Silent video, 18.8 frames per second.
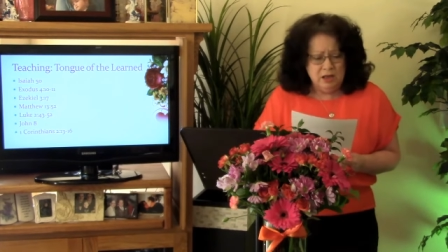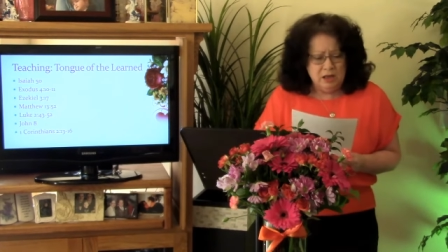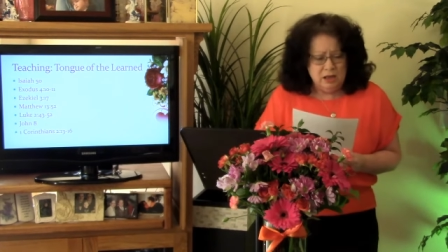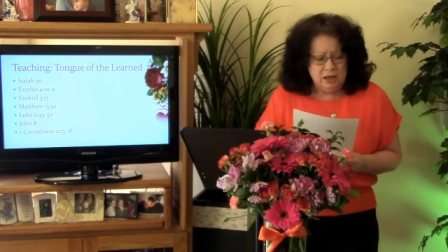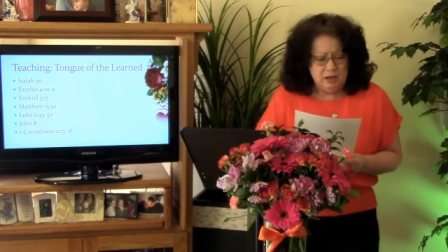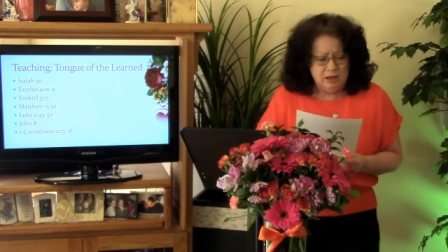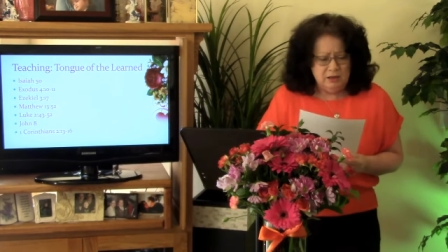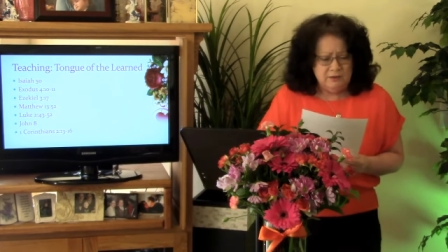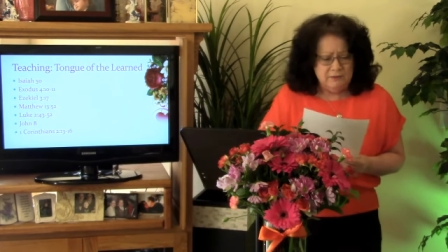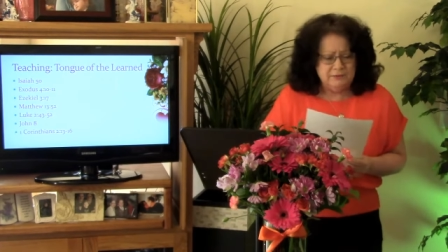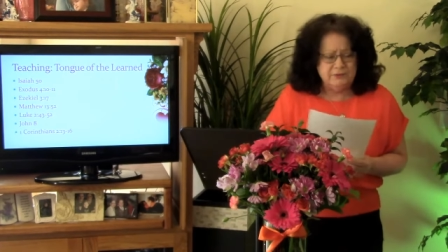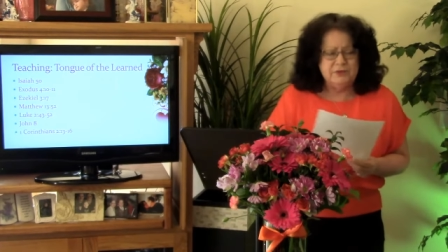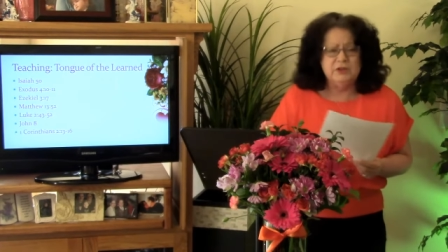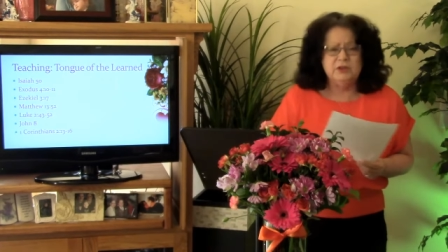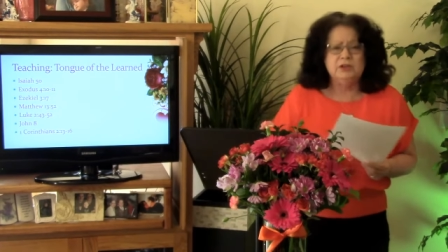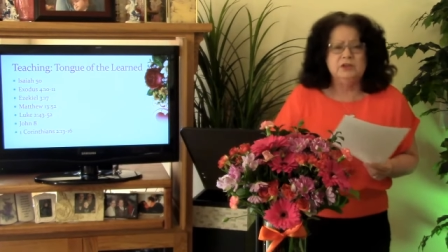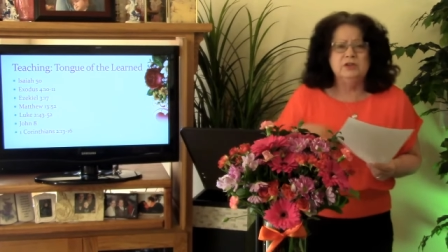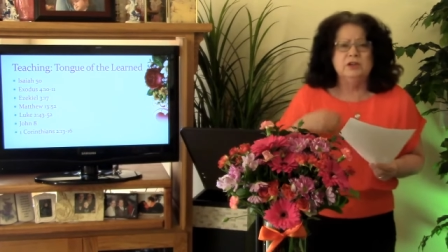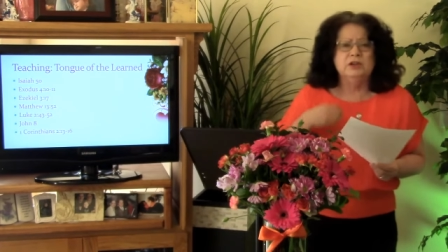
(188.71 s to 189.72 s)
of
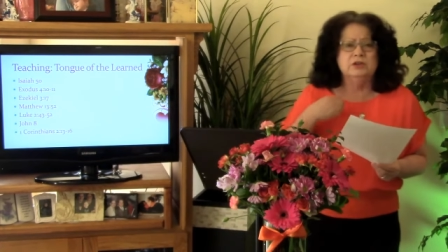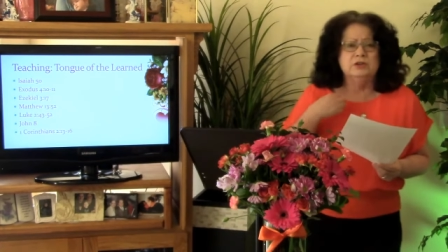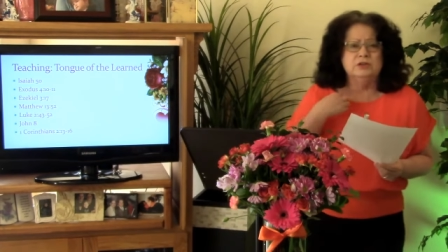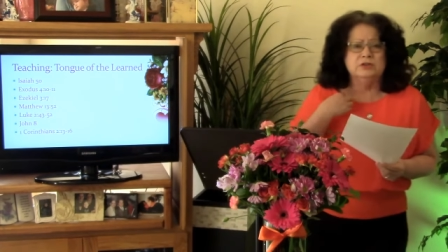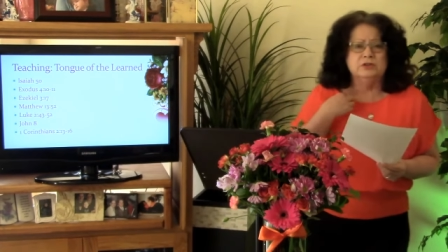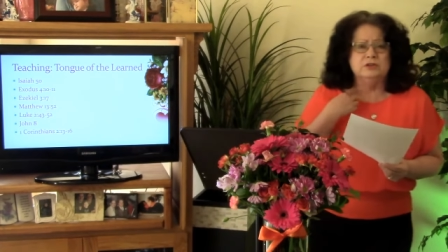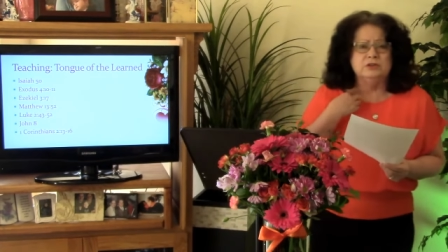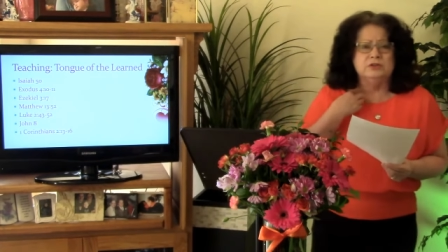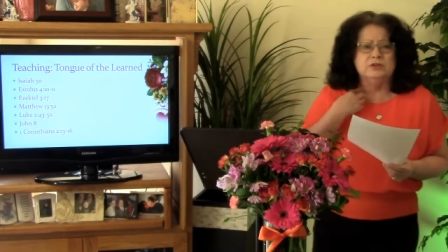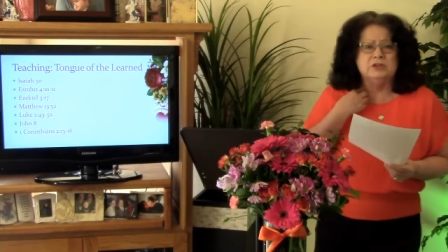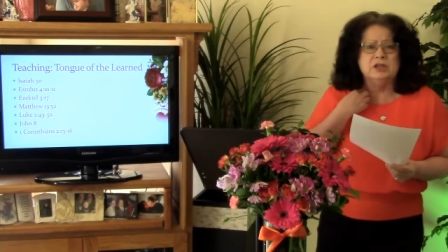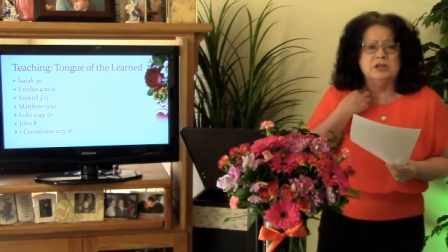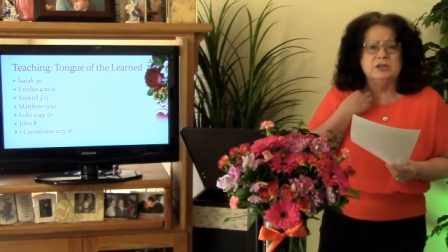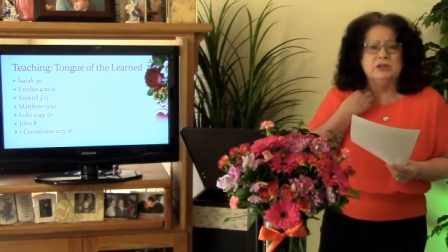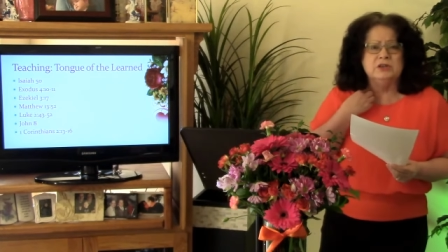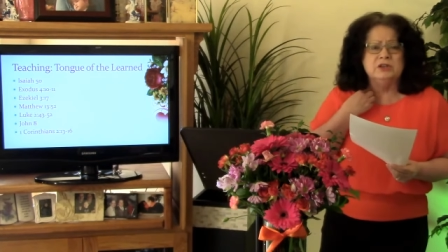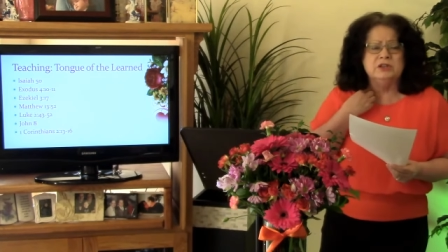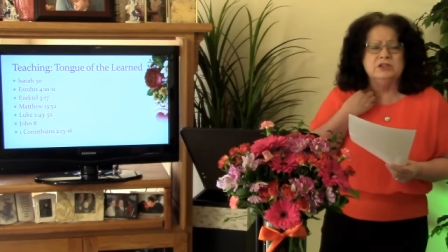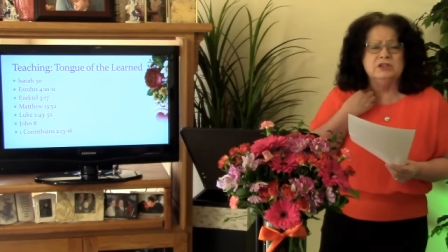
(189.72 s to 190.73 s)
the learned,
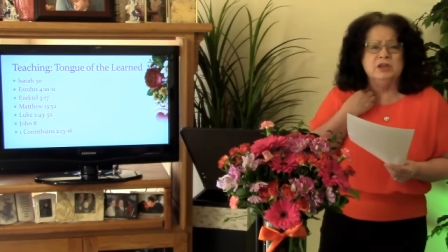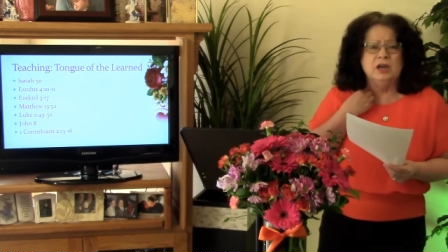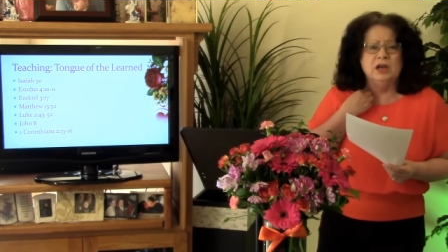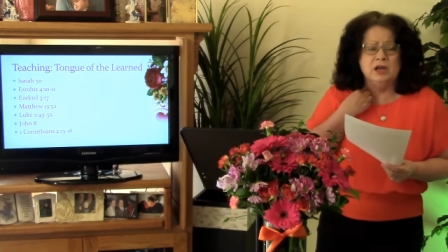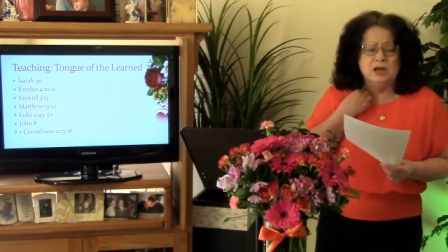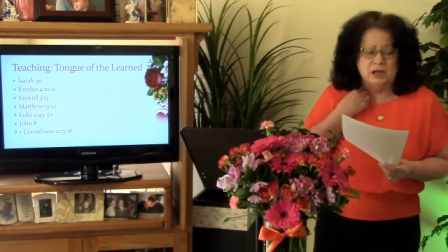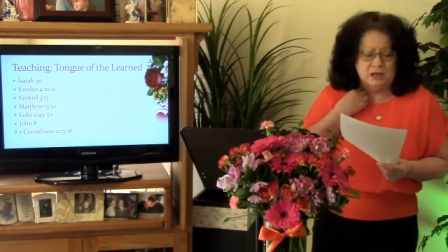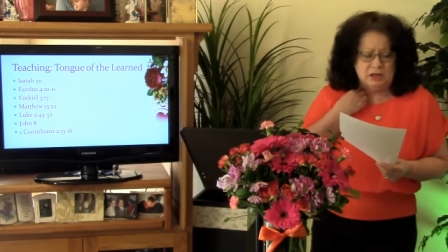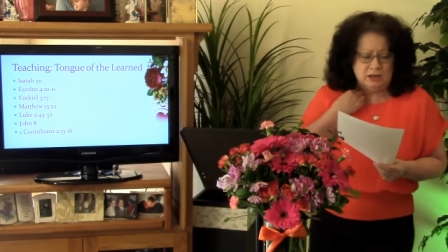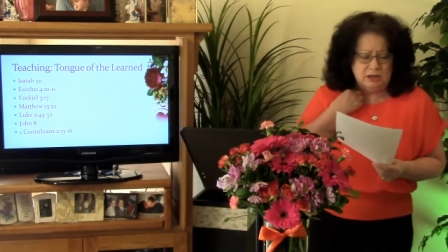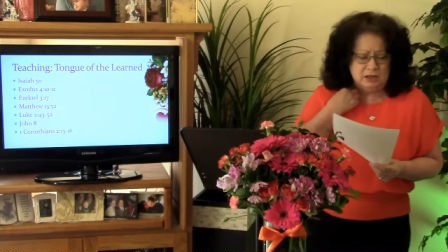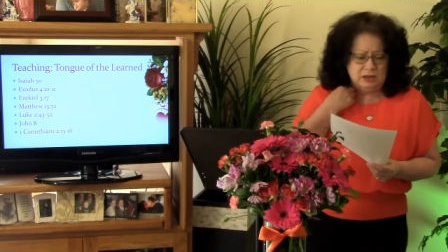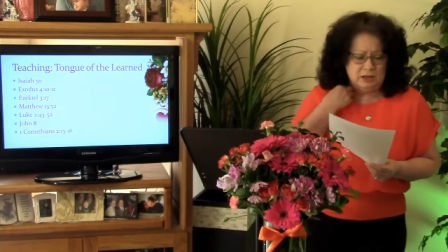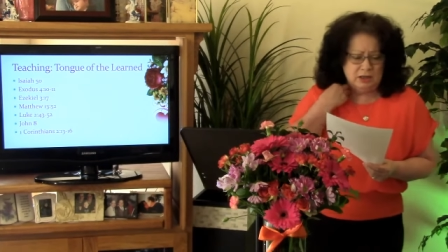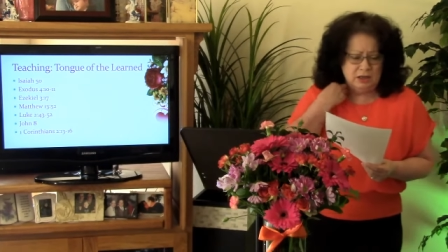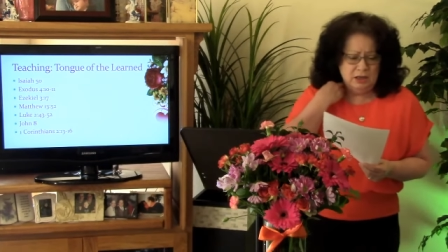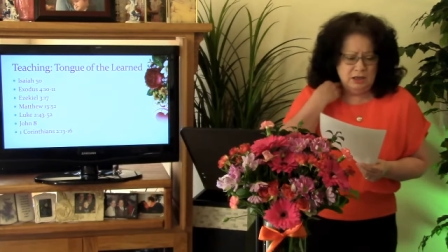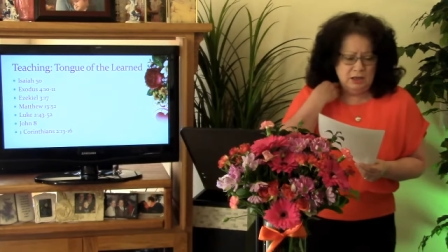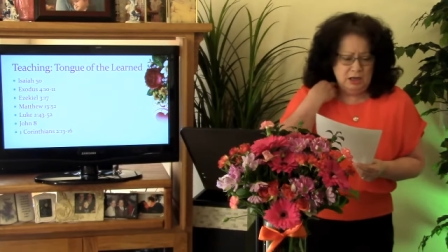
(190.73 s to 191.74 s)
the tongue